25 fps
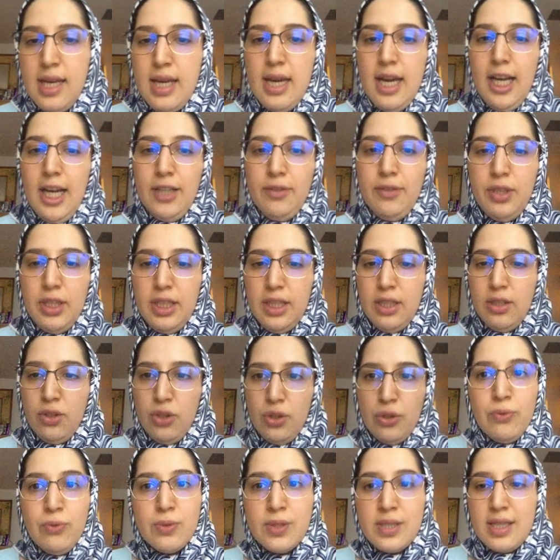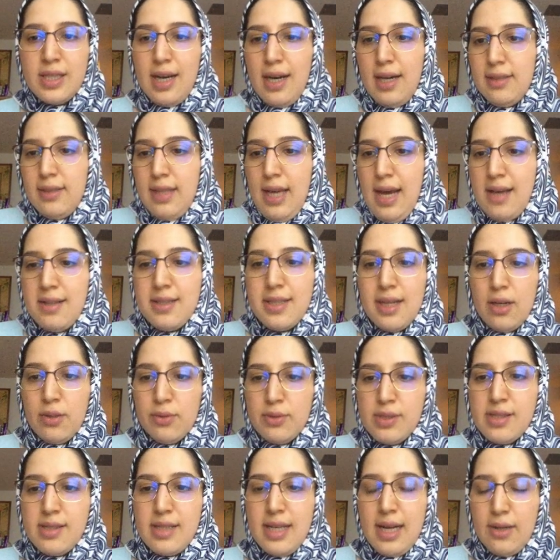and we can use that as
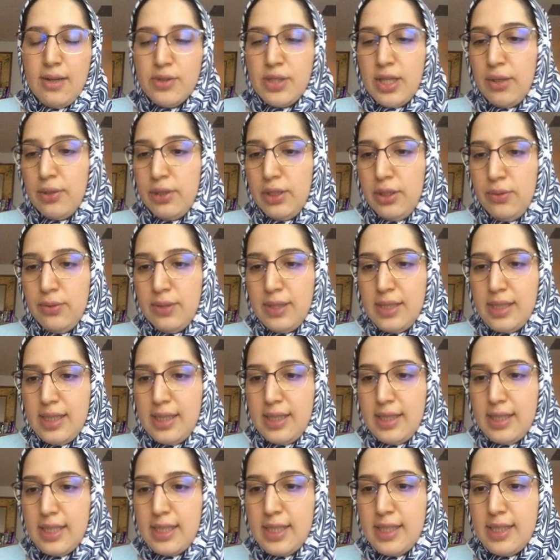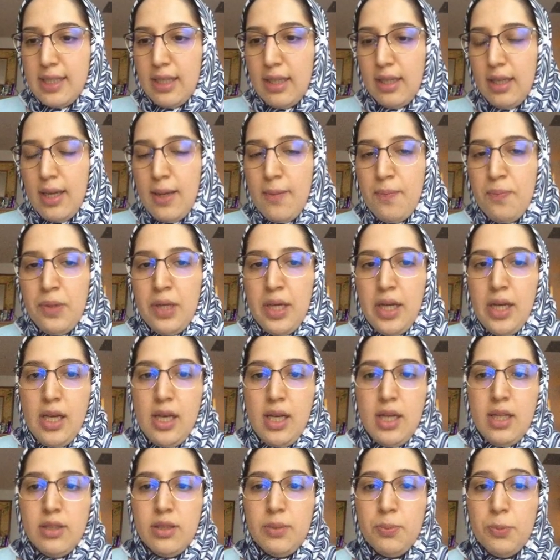our new statistic.
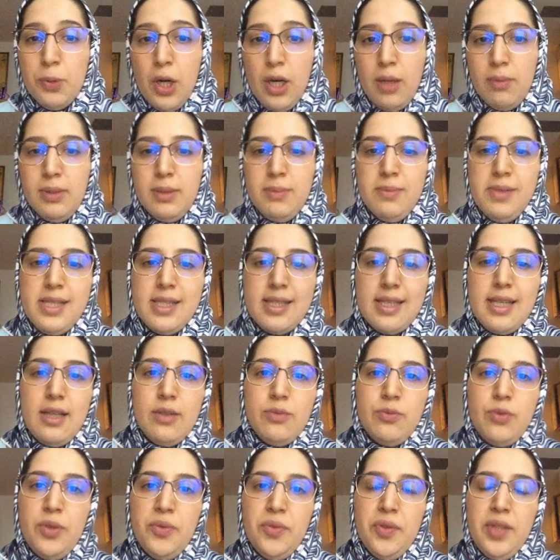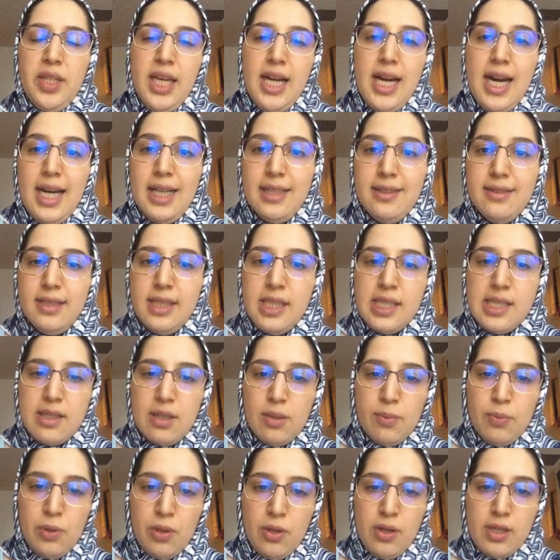The problem is that when we add this
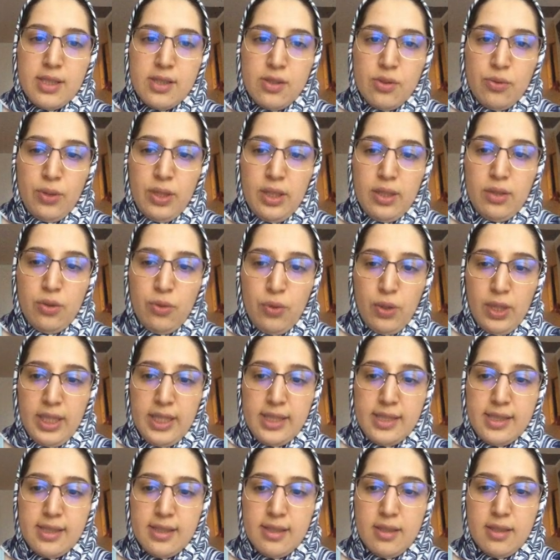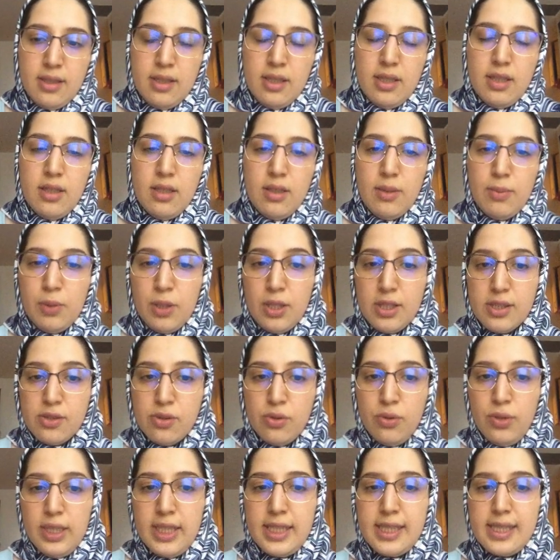Laplace noise,
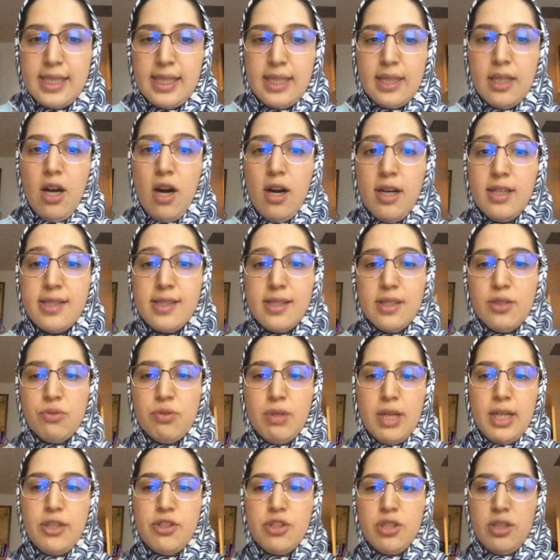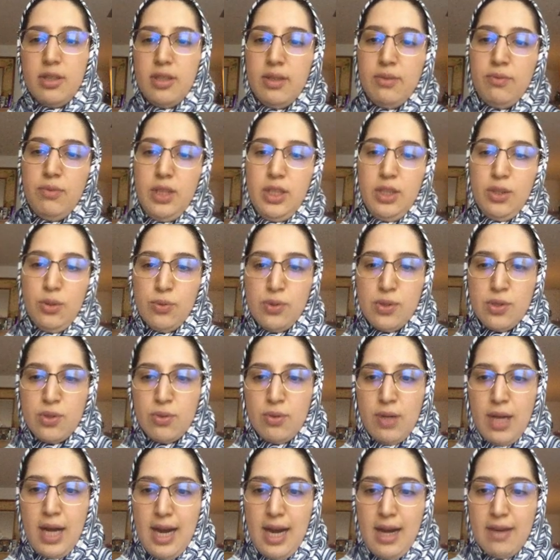the concentration that we used to
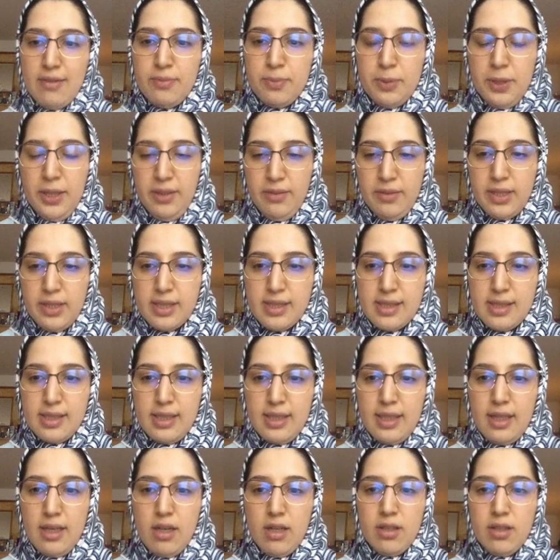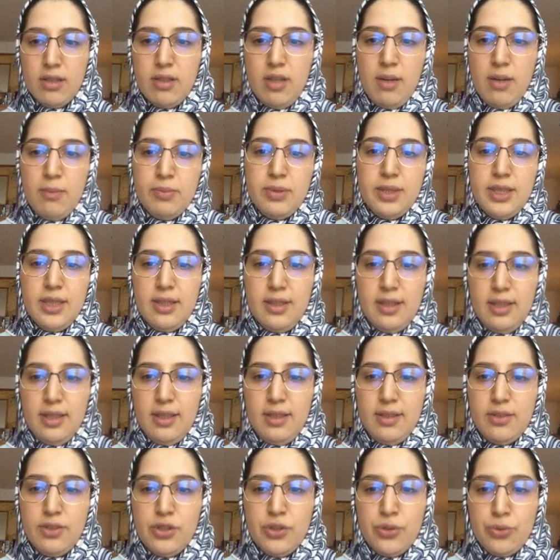have previously are completely
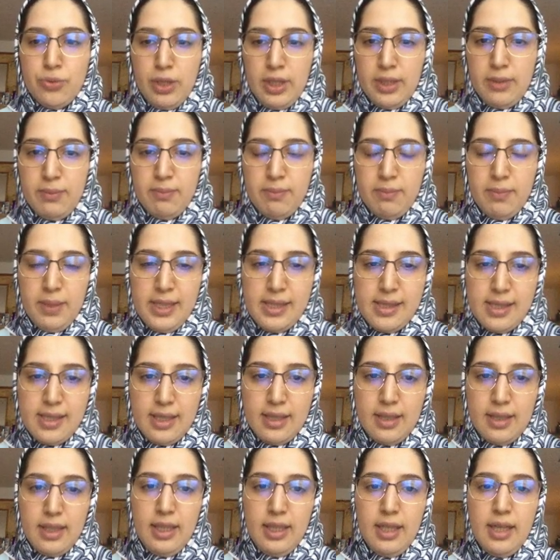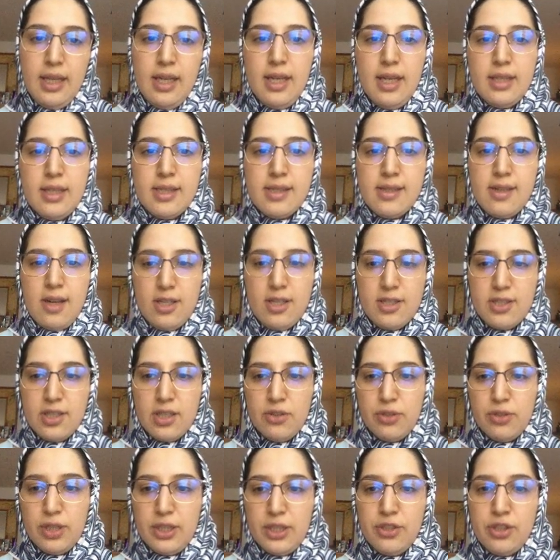destroyed. Basically, this
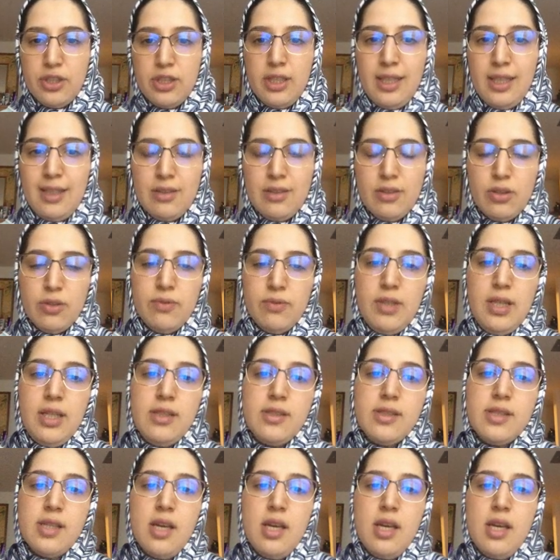concentration intervals